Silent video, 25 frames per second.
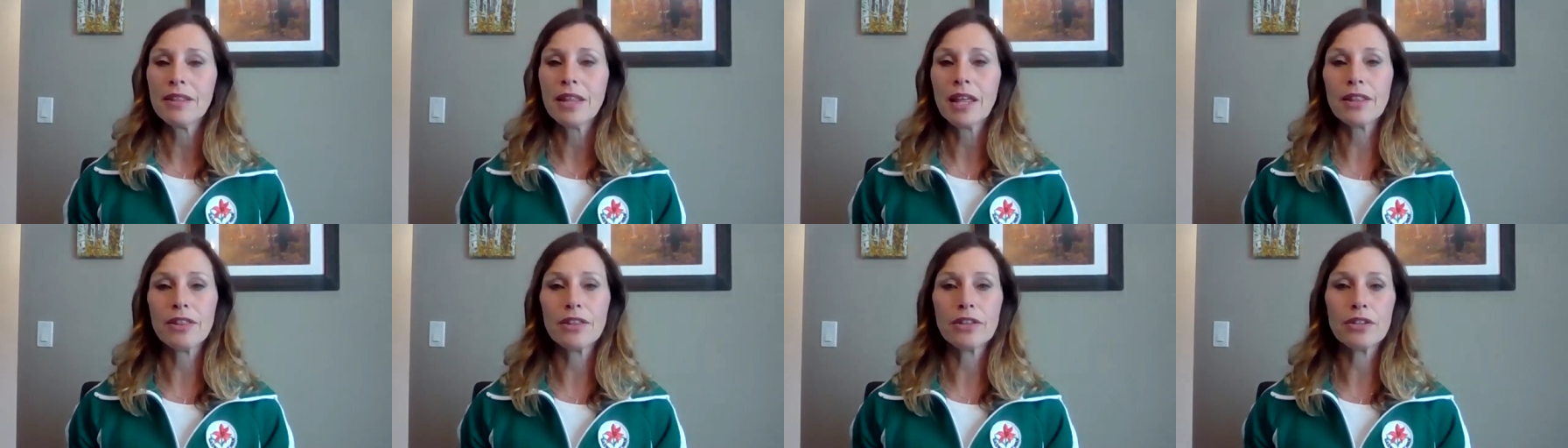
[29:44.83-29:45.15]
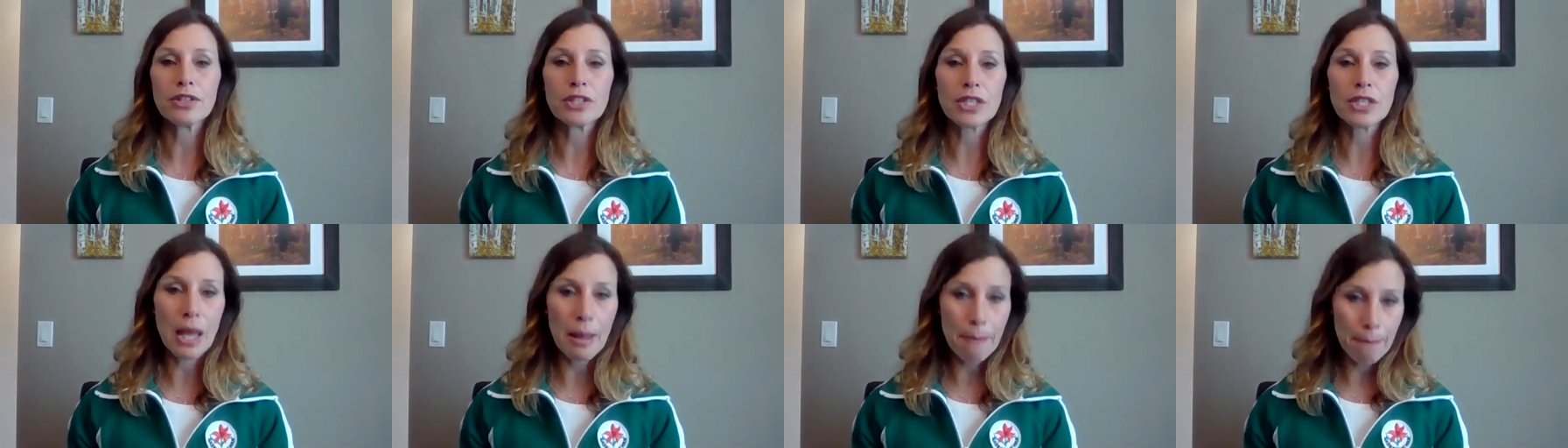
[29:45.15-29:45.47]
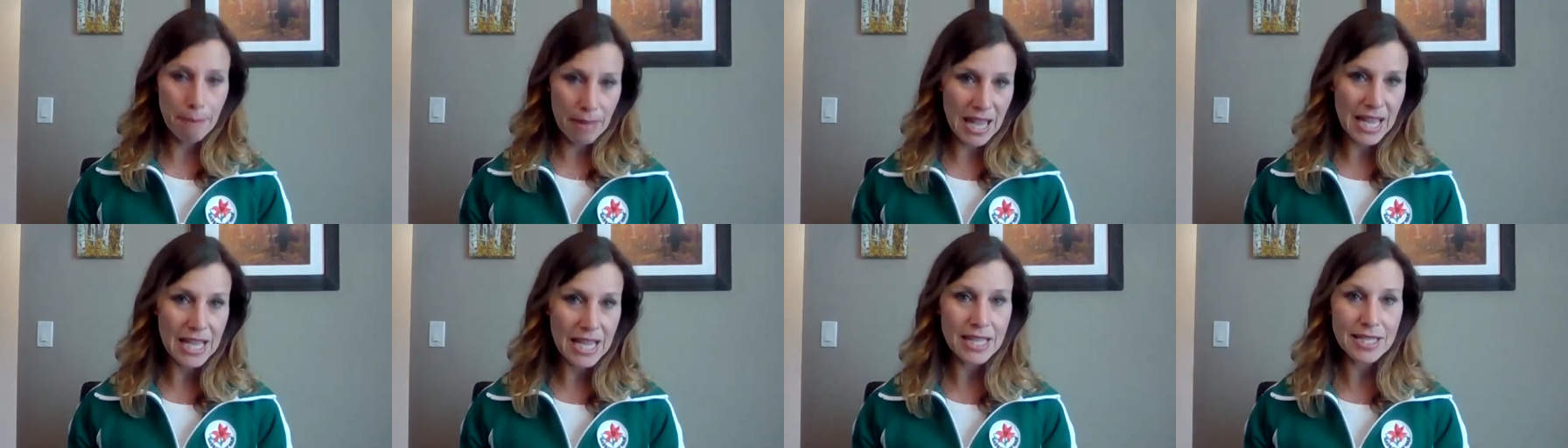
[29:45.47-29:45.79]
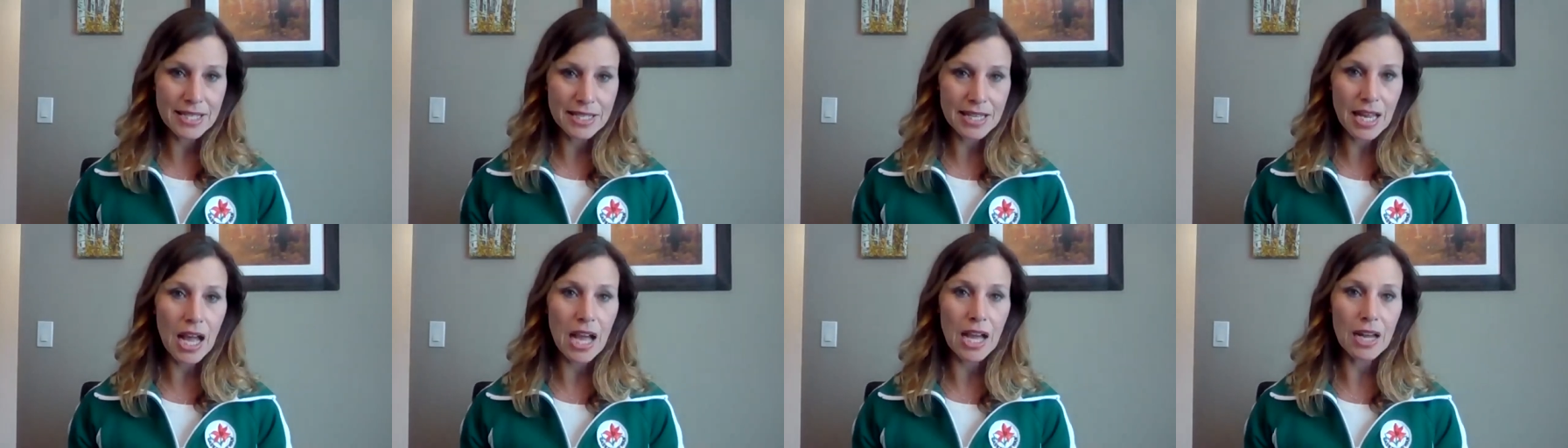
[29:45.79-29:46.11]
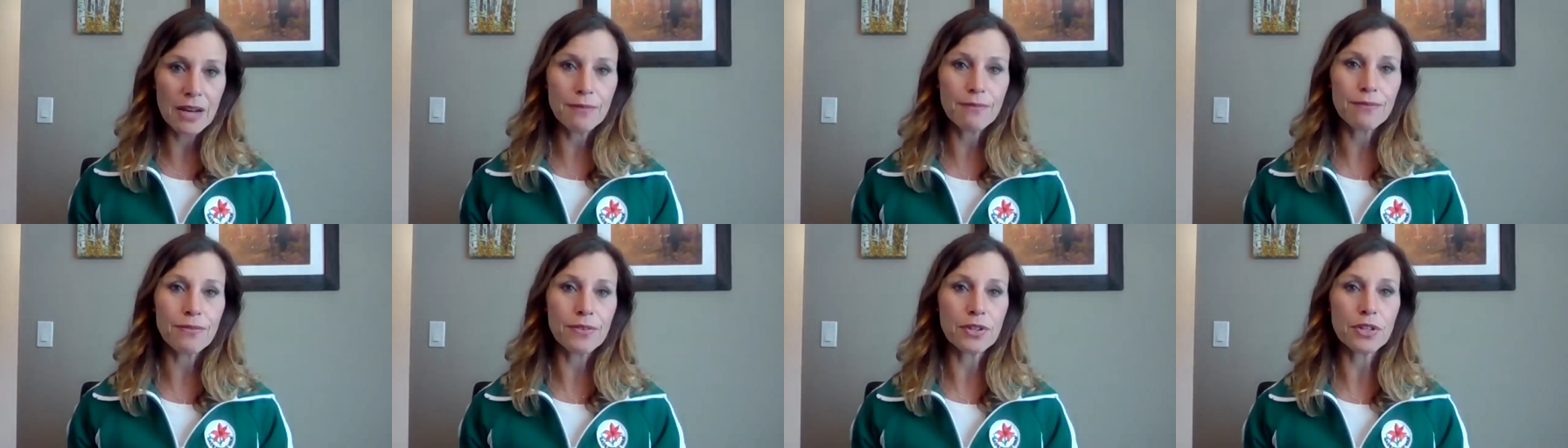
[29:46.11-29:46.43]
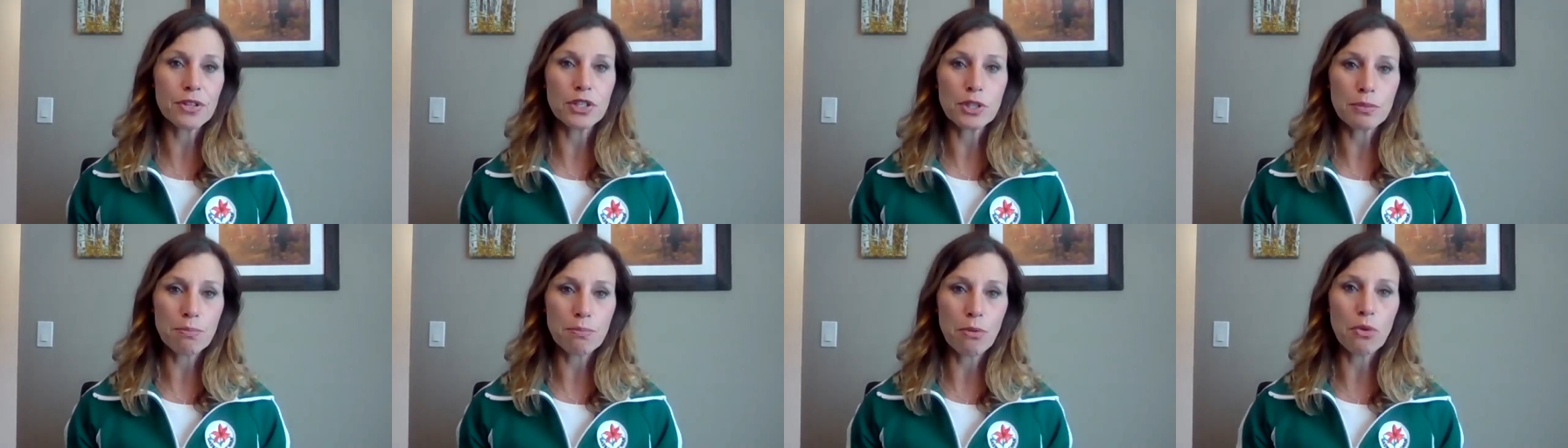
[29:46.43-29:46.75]
there's that pay side
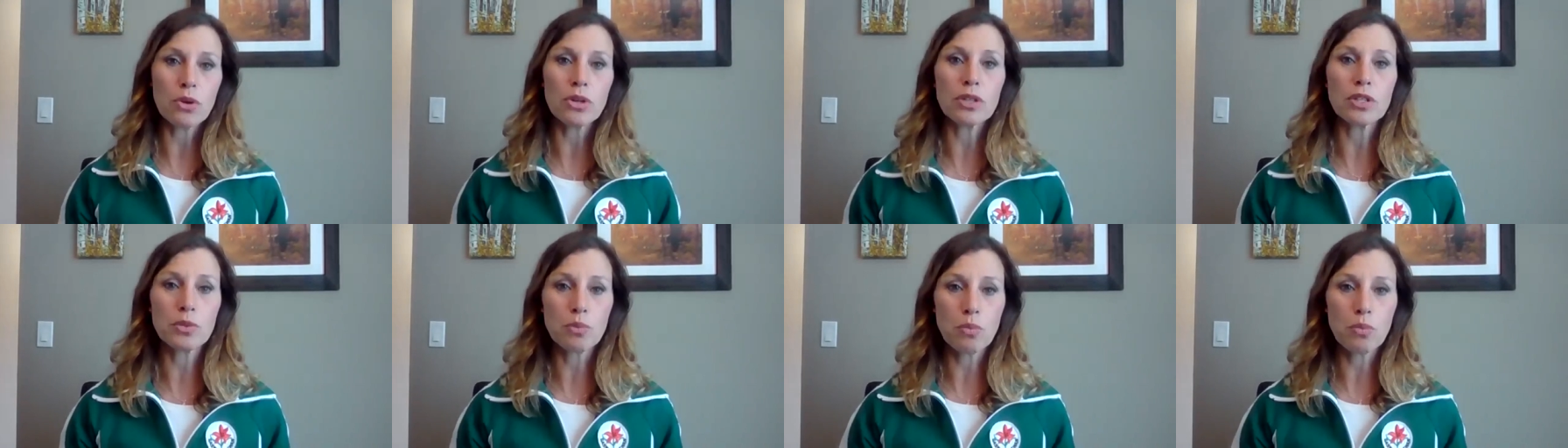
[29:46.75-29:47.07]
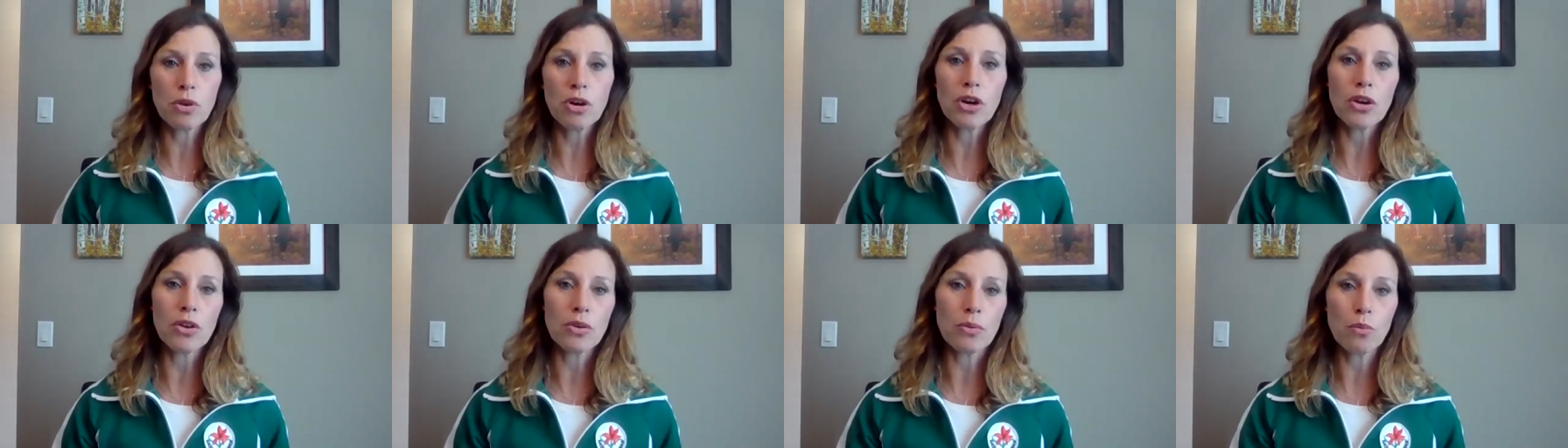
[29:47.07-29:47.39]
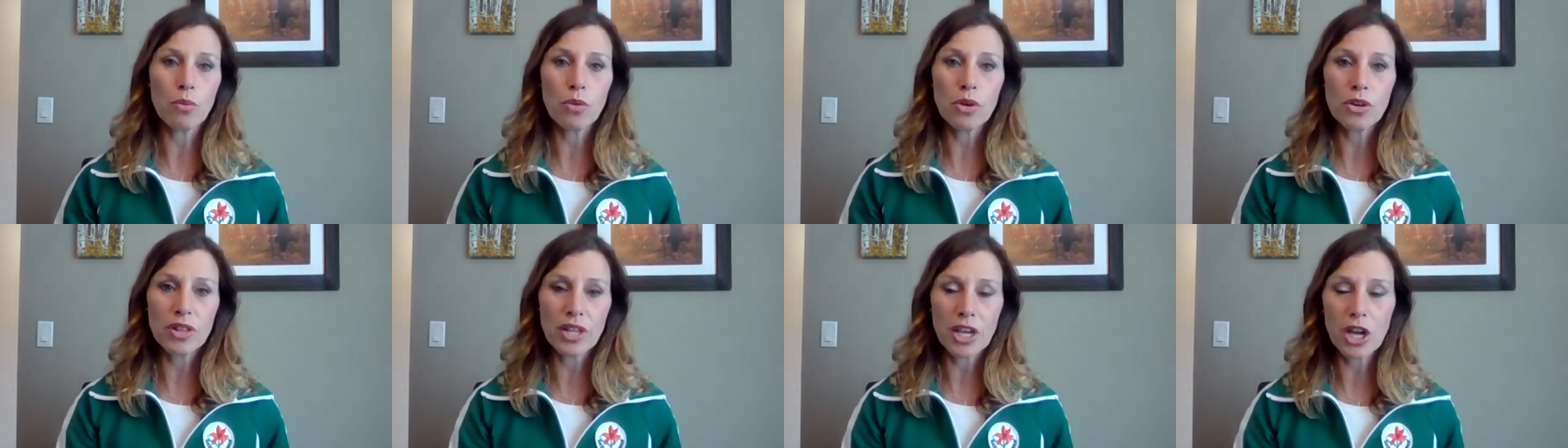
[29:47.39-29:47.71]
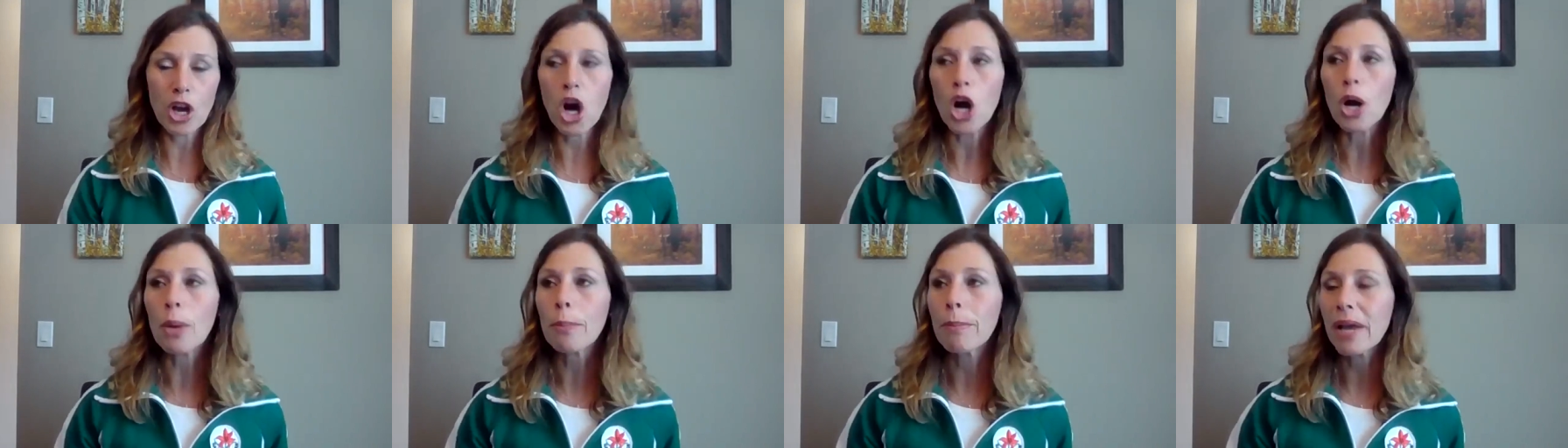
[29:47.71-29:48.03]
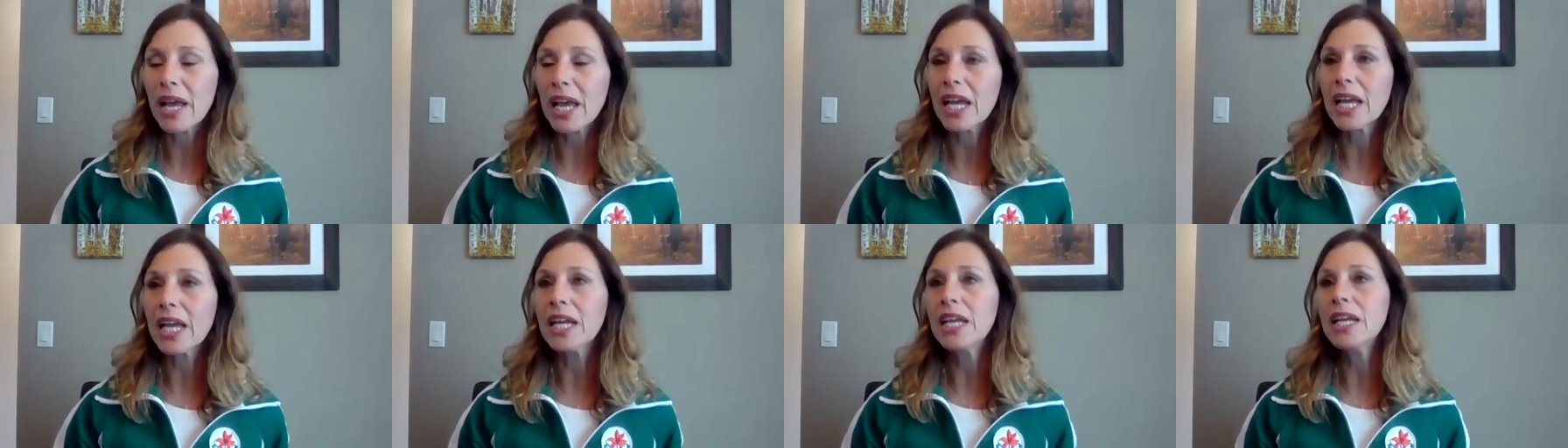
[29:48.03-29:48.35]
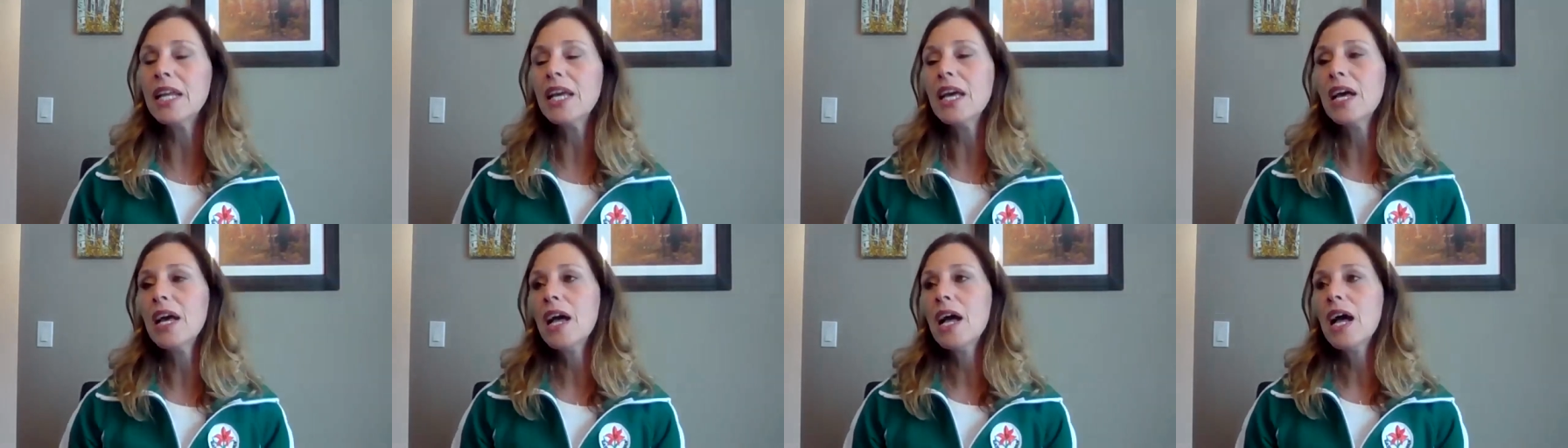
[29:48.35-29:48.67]
for the sports where they are
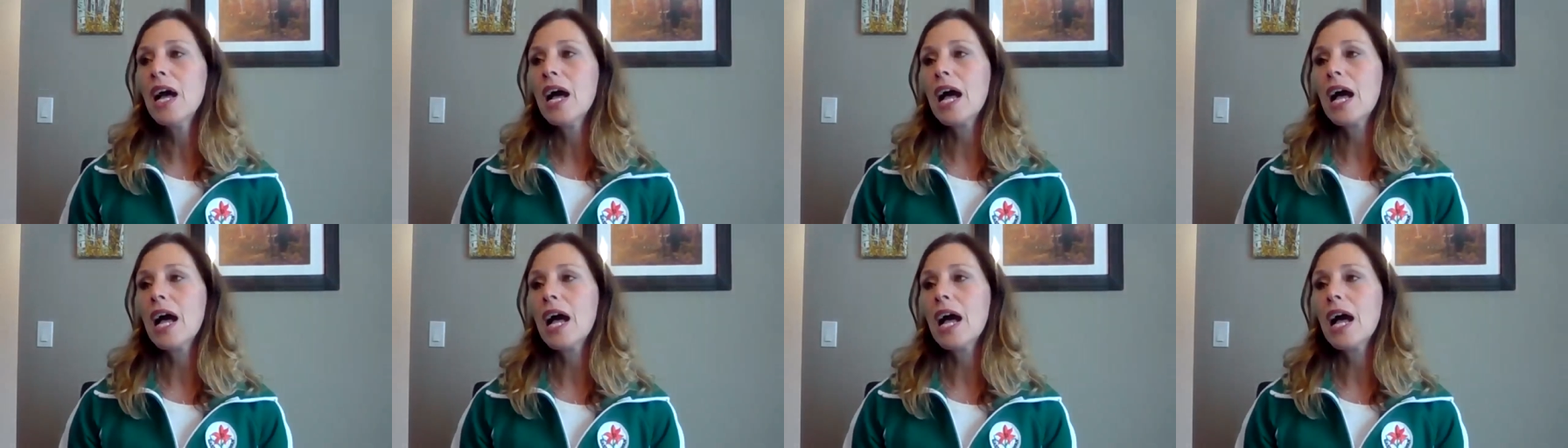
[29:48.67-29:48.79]
paid.